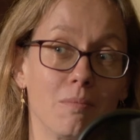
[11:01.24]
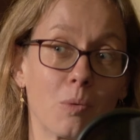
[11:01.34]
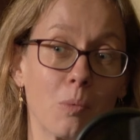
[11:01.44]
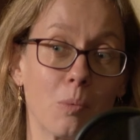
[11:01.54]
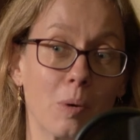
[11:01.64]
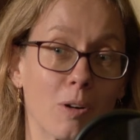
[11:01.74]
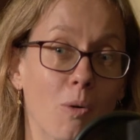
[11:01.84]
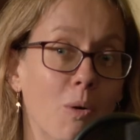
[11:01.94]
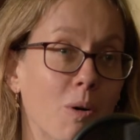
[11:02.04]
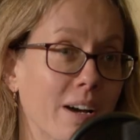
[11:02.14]
we're
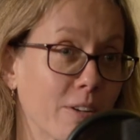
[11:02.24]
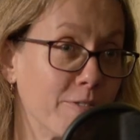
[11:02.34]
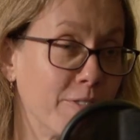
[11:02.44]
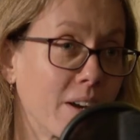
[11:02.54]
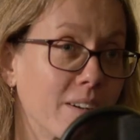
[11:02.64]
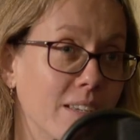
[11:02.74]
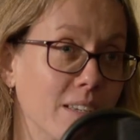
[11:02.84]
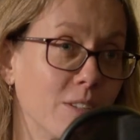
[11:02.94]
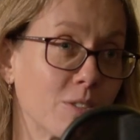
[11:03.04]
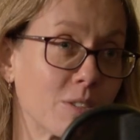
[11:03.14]
all kind of very
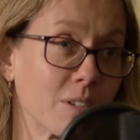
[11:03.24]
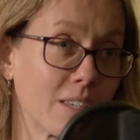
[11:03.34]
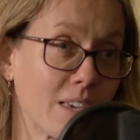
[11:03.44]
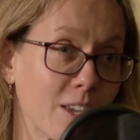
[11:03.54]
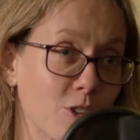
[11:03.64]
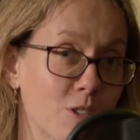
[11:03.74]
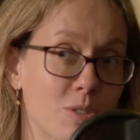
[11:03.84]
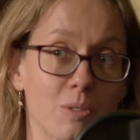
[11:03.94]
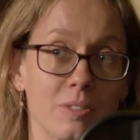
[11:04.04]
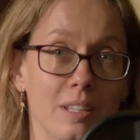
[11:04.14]
keen to engage in
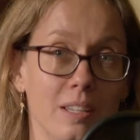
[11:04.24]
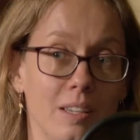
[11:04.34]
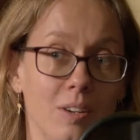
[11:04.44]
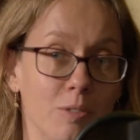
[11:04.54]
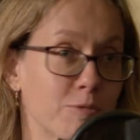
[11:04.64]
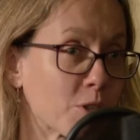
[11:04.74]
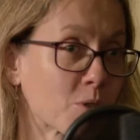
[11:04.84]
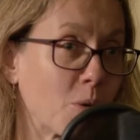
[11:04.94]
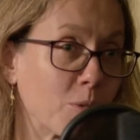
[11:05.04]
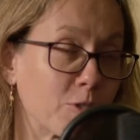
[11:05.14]
sort of our first
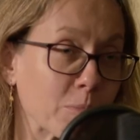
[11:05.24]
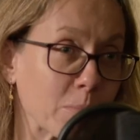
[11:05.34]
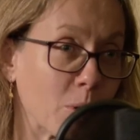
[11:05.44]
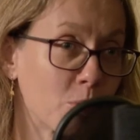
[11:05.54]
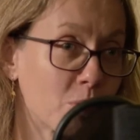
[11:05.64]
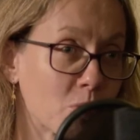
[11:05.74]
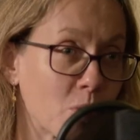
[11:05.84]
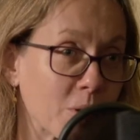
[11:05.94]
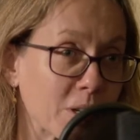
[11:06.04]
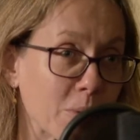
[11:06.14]
call for proposals
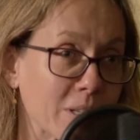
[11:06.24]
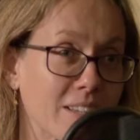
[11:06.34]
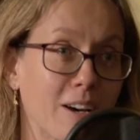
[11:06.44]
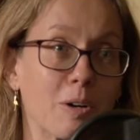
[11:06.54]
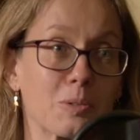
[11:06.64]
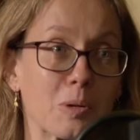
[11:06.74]
already went out.